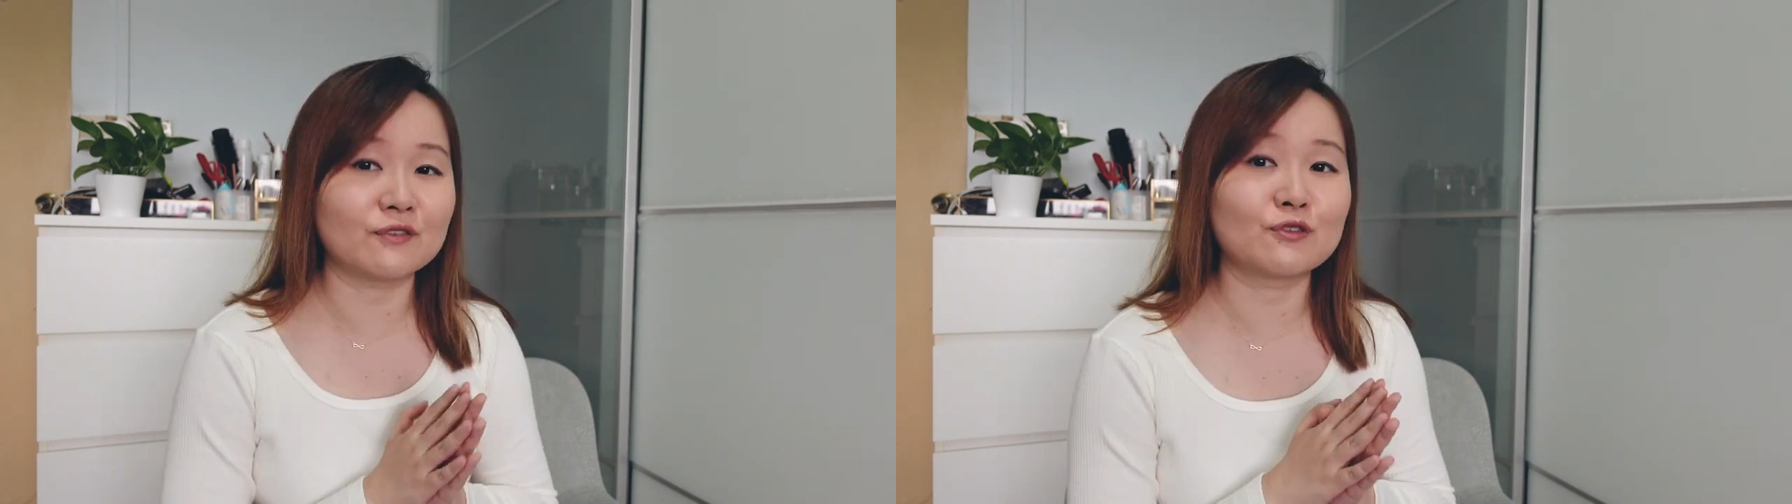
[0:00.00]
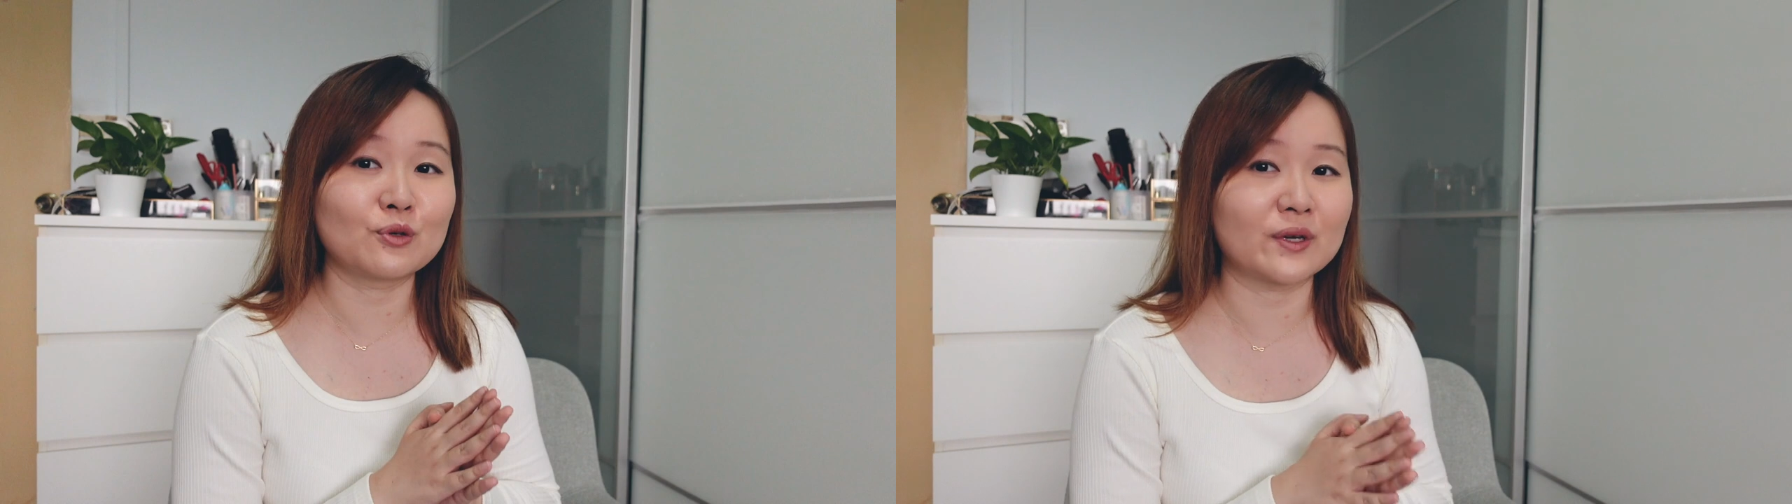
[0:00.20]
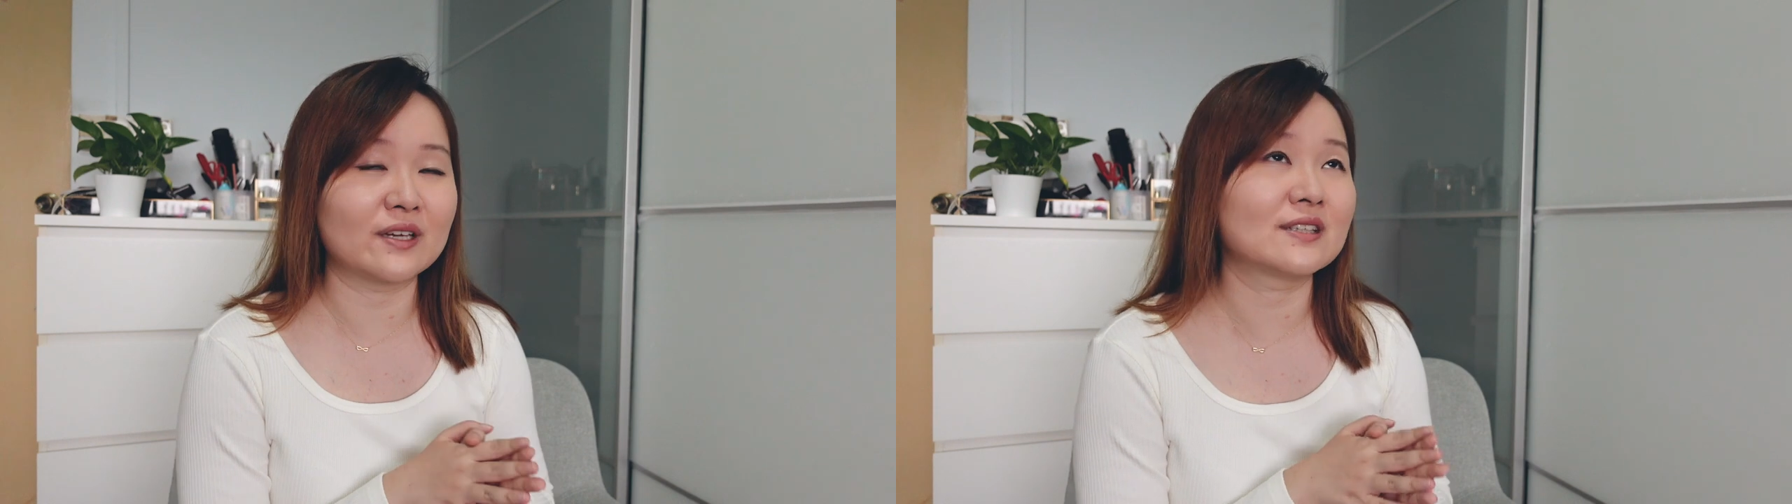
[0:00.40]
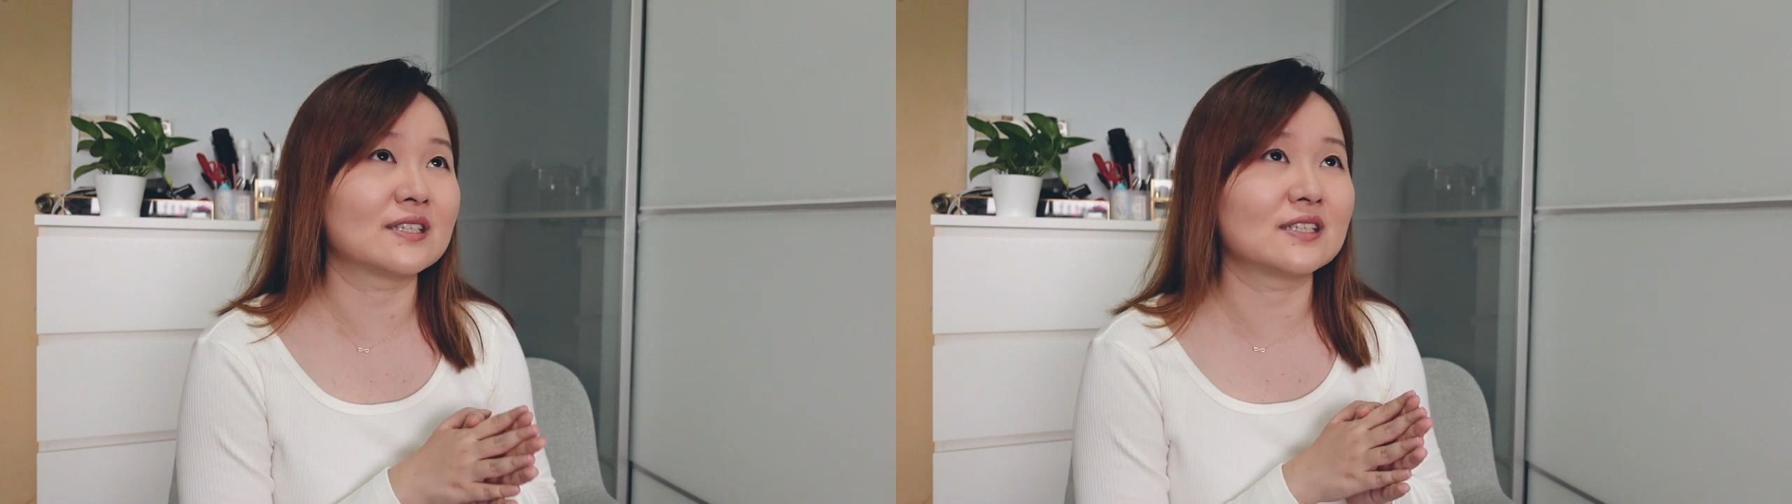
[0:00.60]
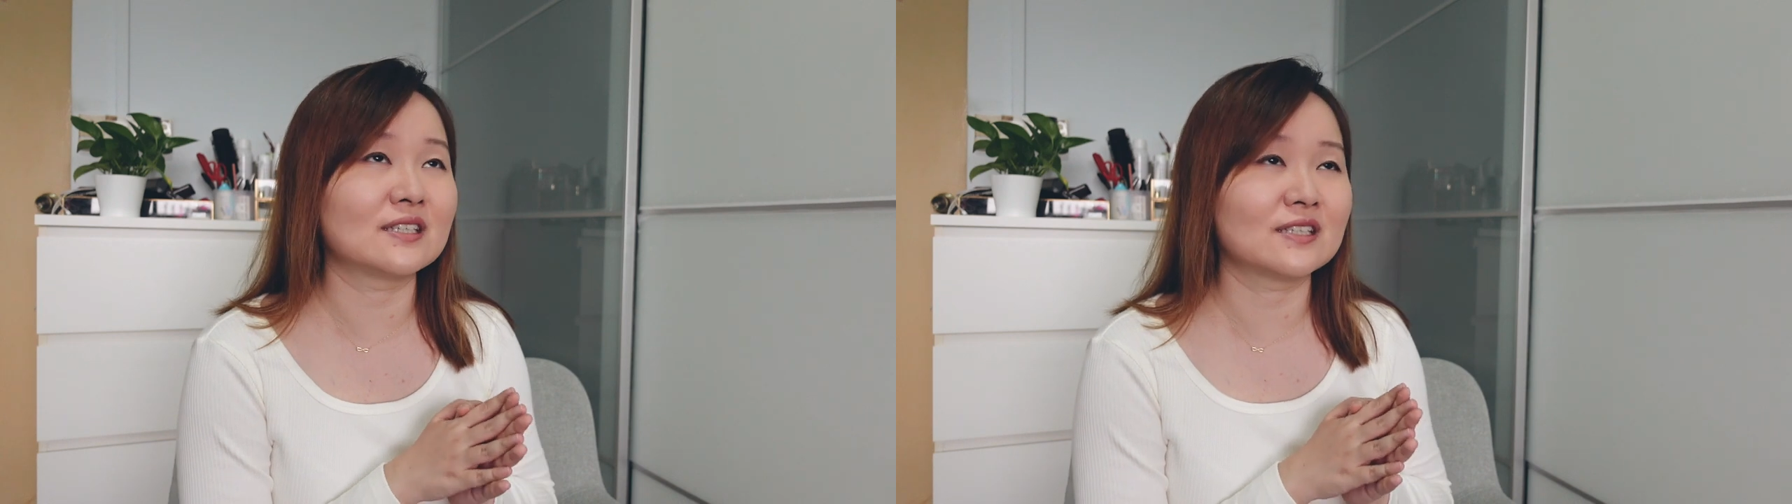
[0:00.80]
I've looked at
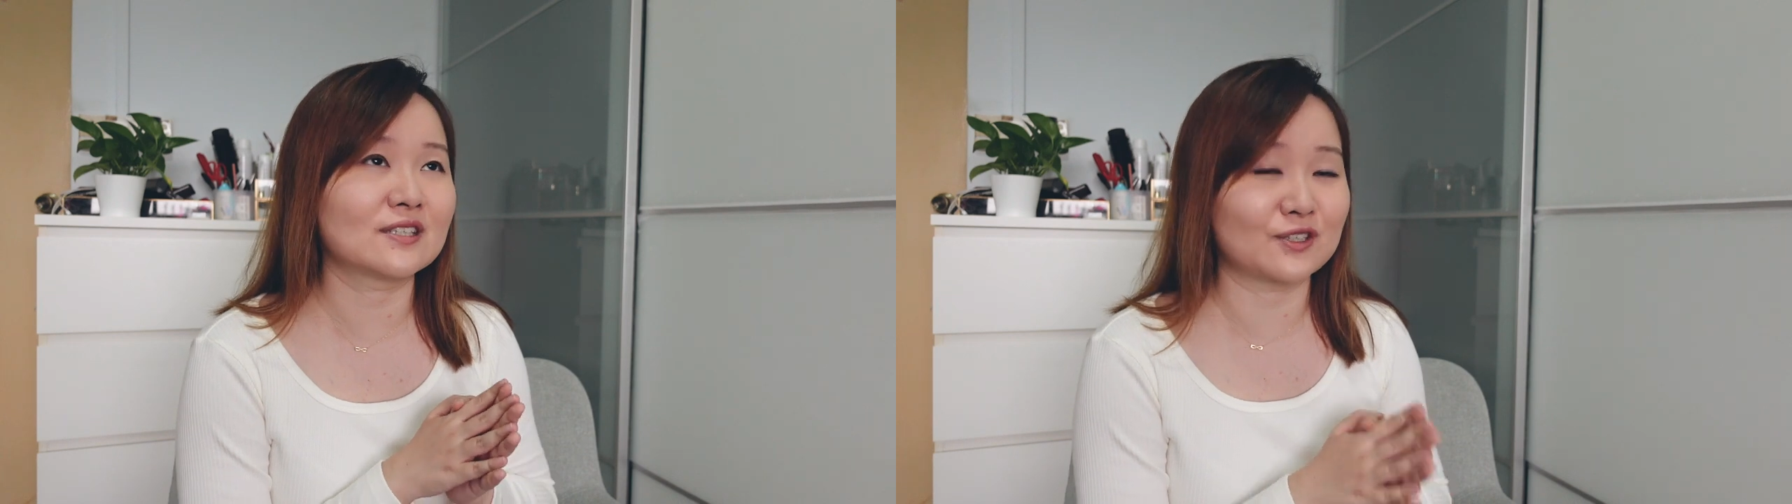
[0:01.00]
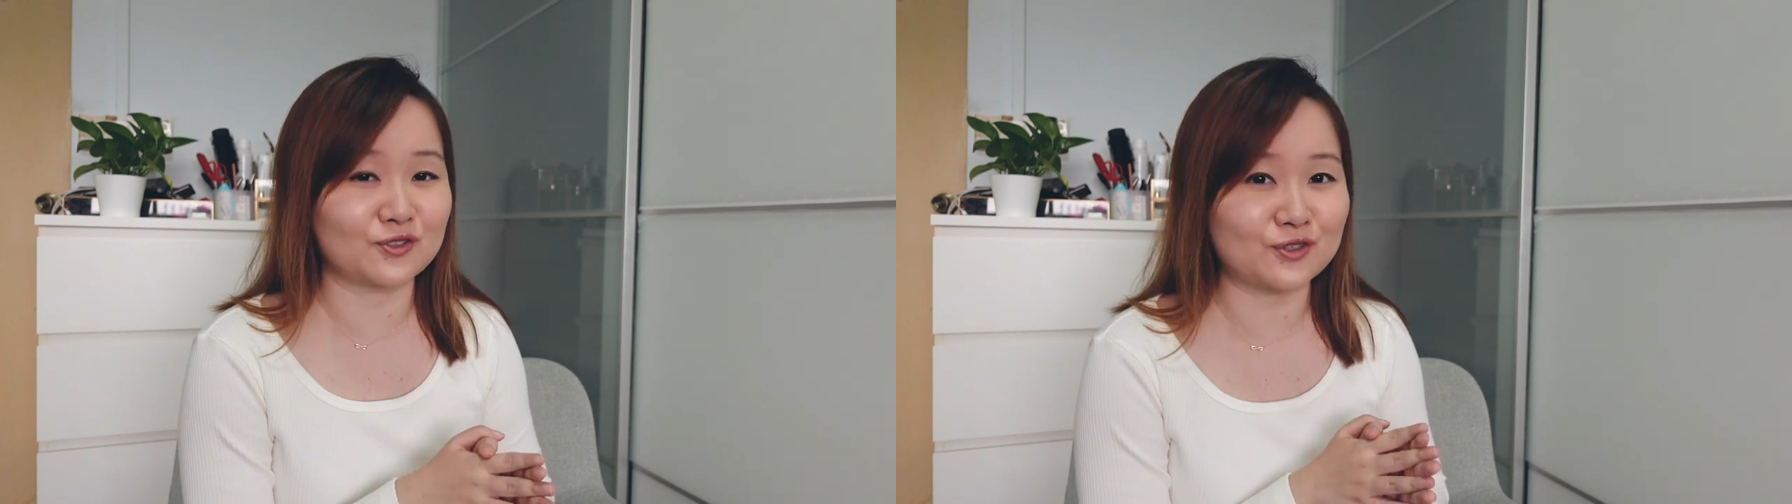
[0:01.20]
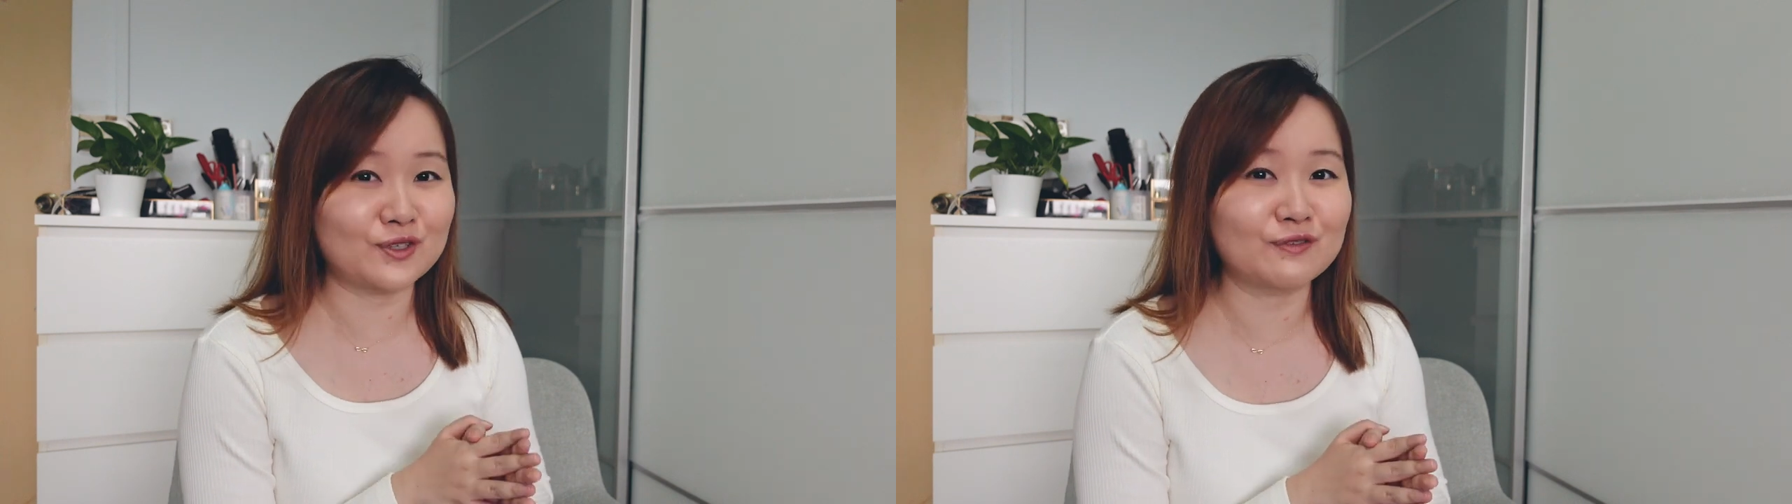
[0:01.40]
the surgery